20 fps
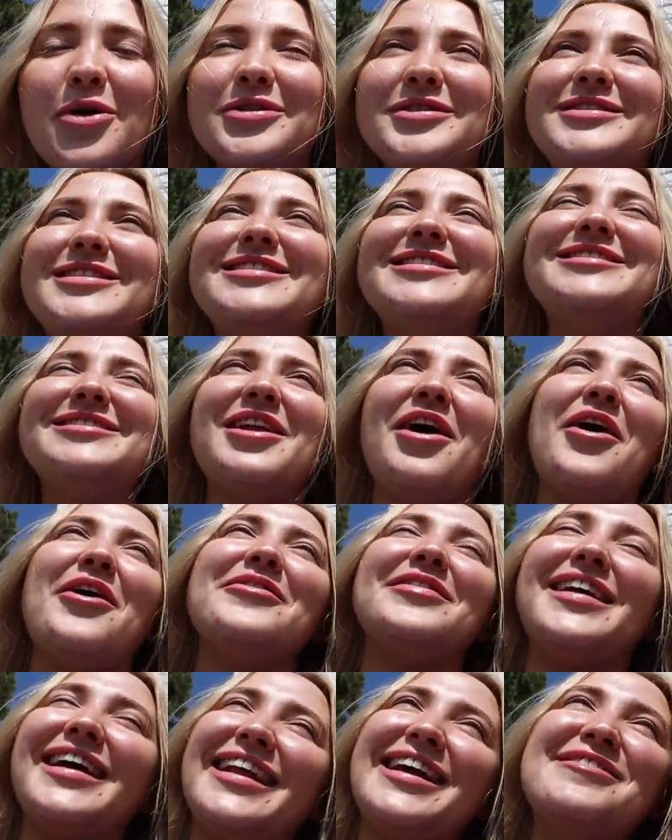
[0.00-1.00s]
no,
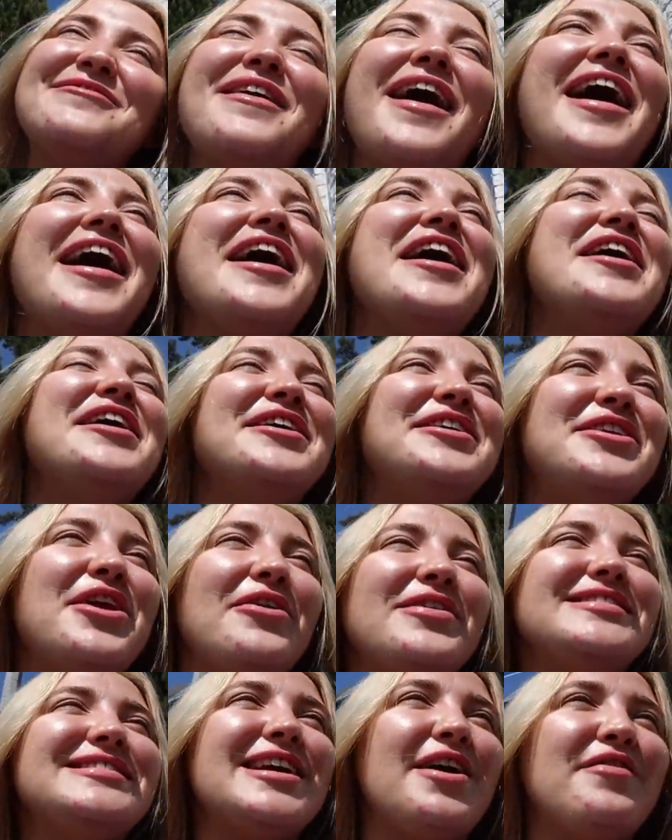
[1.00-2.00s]
I'm kidding. But you know,
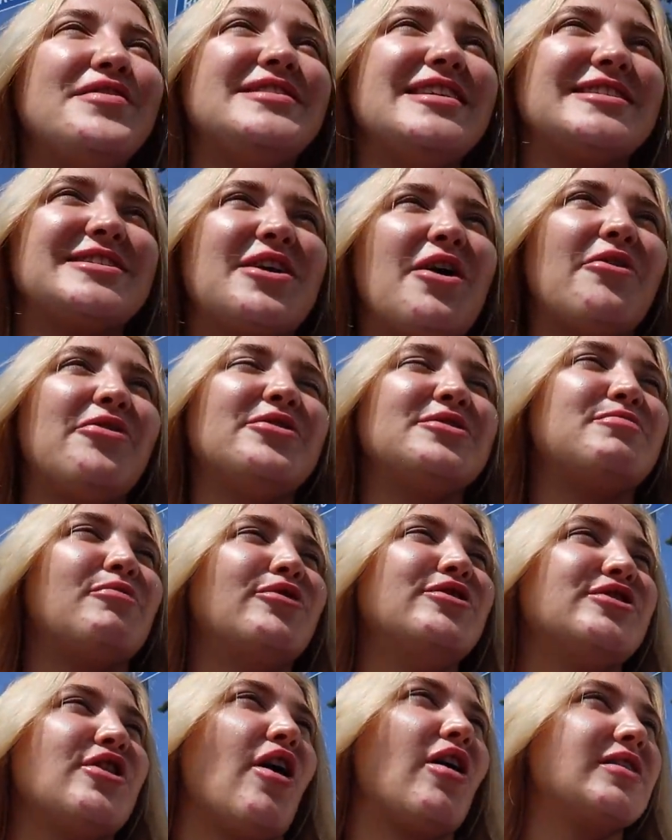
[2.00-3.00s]
in San Francisco, there's
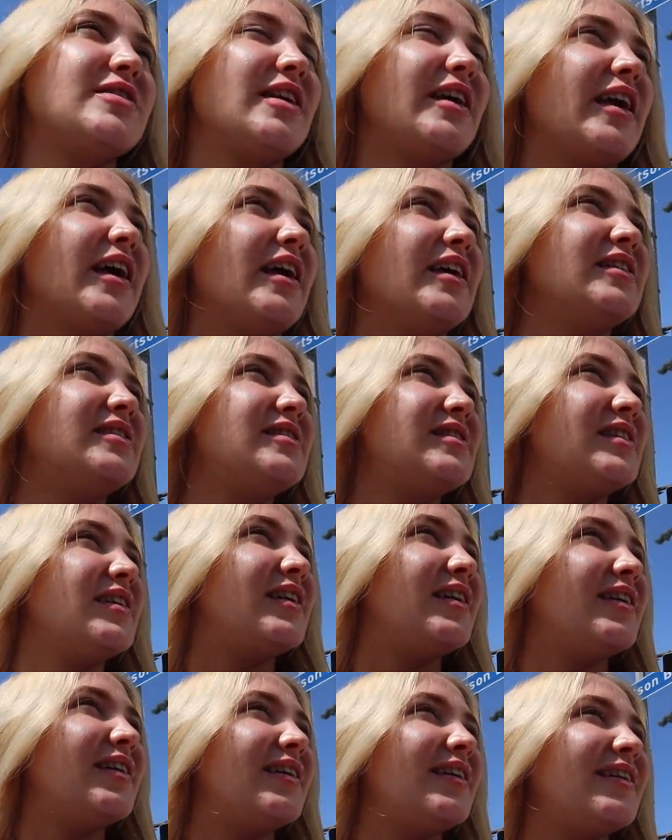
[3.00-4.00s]
more dogs than kids.
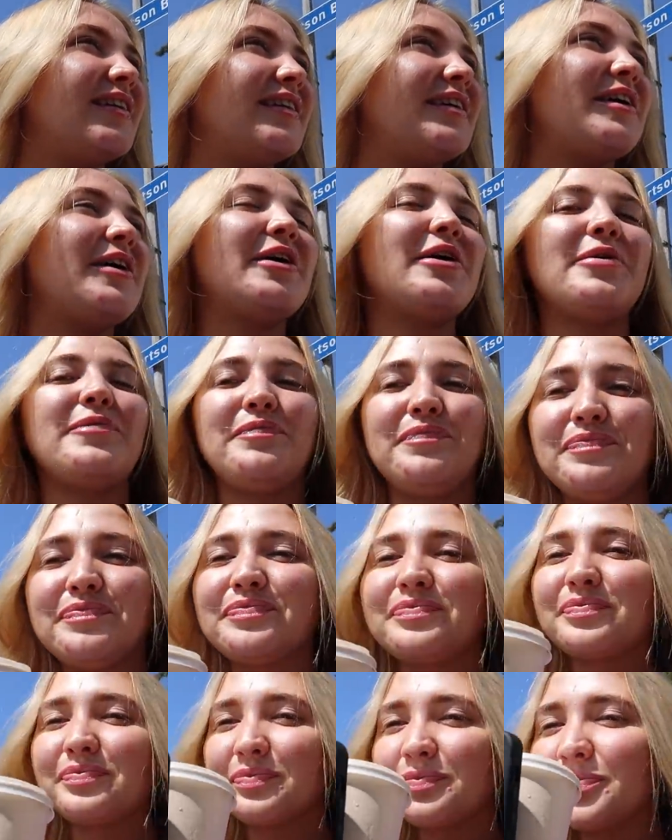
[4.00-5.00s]
That makes
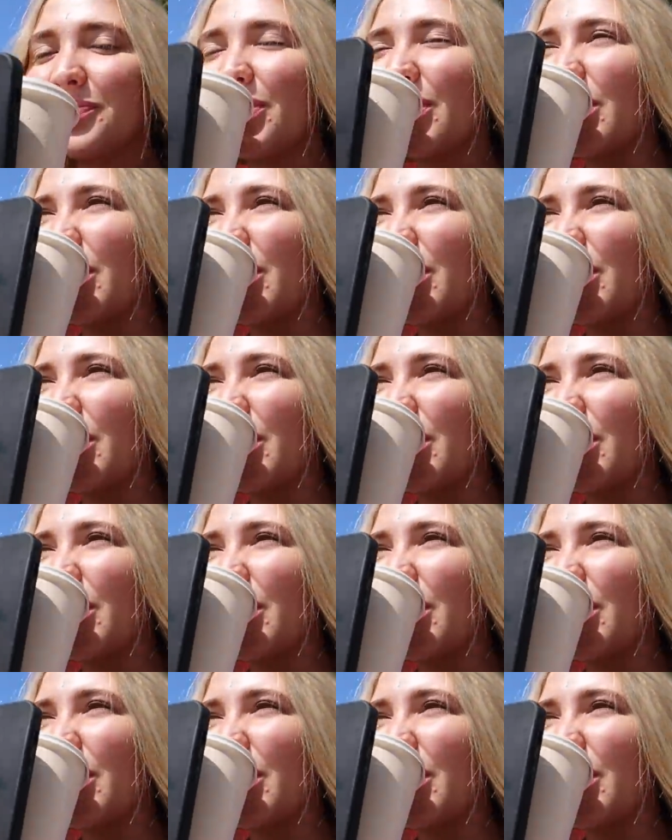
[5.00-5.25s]
sense to me.